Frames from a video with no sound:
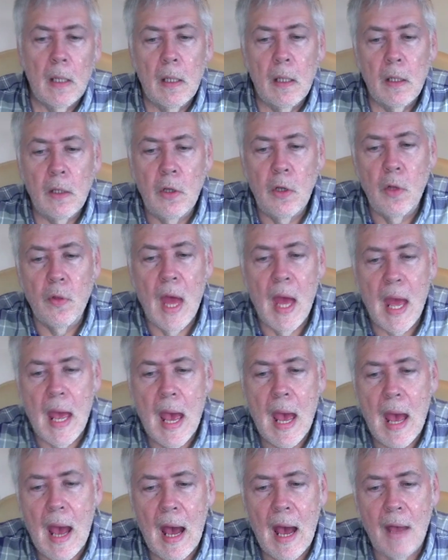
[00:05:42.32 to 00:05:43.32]
You
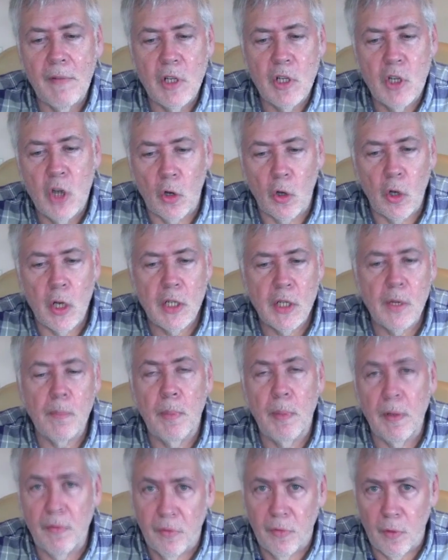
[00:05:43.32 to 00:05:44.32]
there have a choice
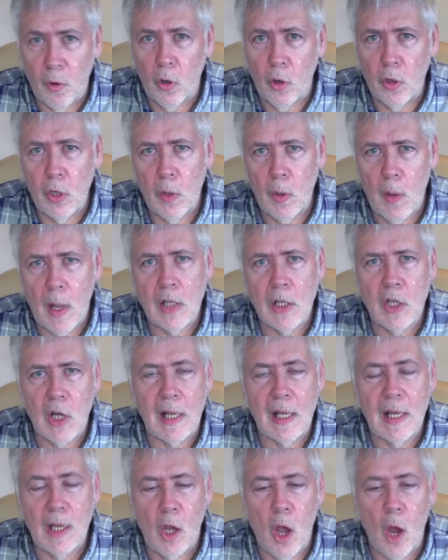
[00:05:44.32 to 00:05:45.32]
before you
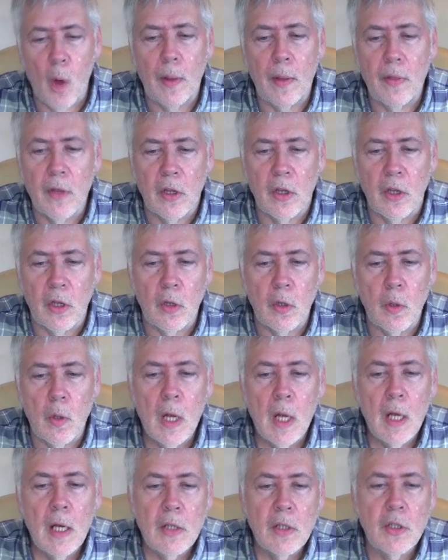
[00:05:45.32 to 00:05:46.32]
actually go in the queue
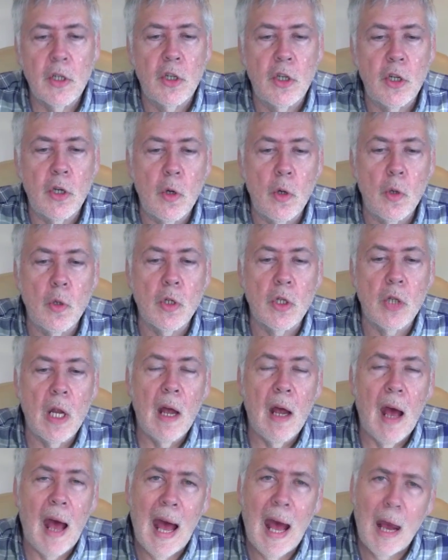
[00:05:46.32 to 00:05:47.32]
to choose
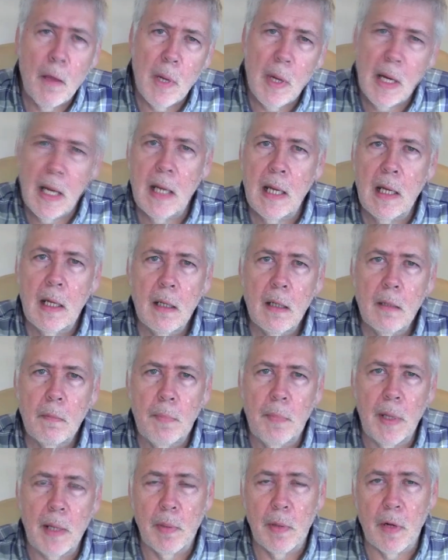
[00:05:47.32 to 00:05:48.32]
how many
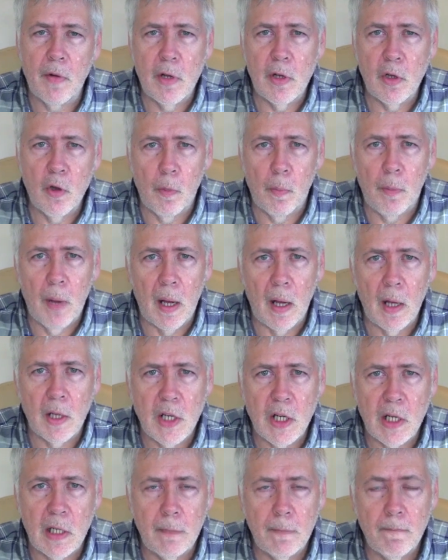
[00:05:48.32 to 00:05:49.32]
people are in your
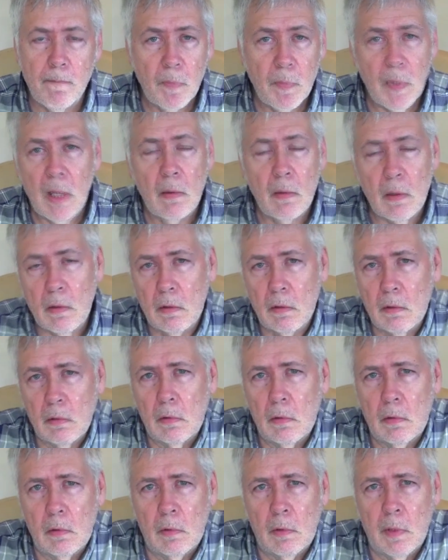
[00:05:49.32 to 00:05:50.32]
party.
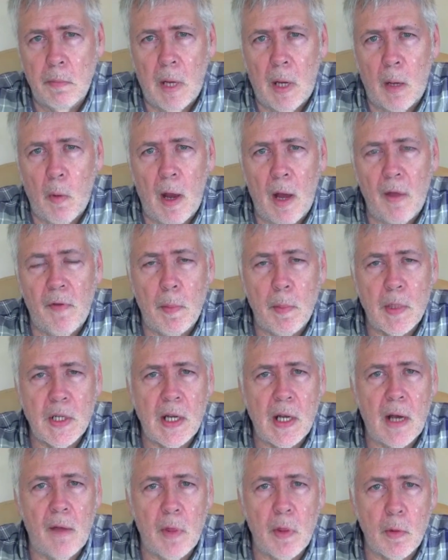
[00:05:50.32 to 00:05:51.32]
With my wife and
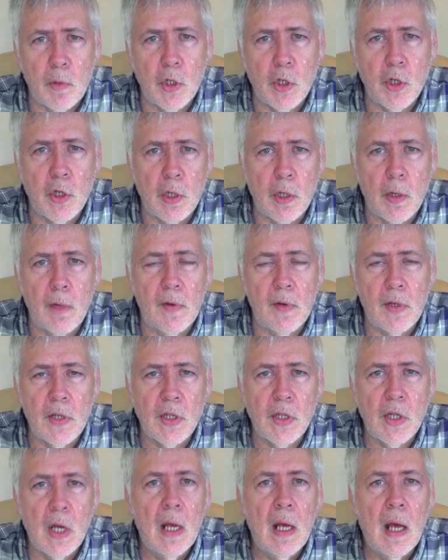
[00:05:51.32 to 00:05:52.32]
myself, there were just two of
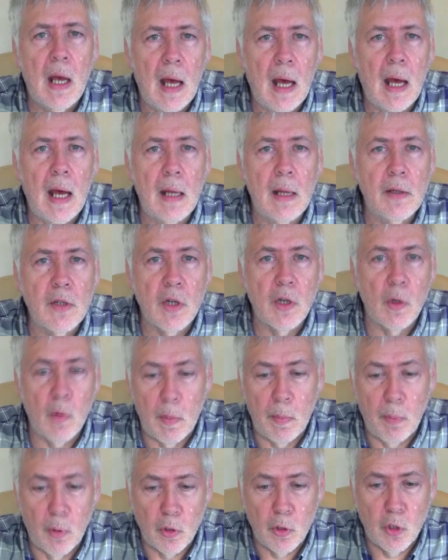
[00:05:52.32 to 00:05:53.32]
us, and so we
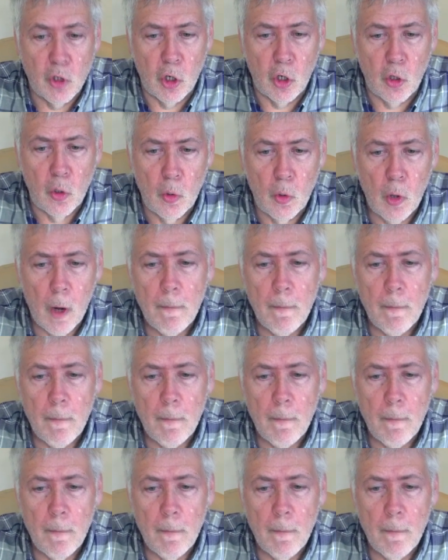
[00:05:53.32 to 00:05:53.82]
put 2.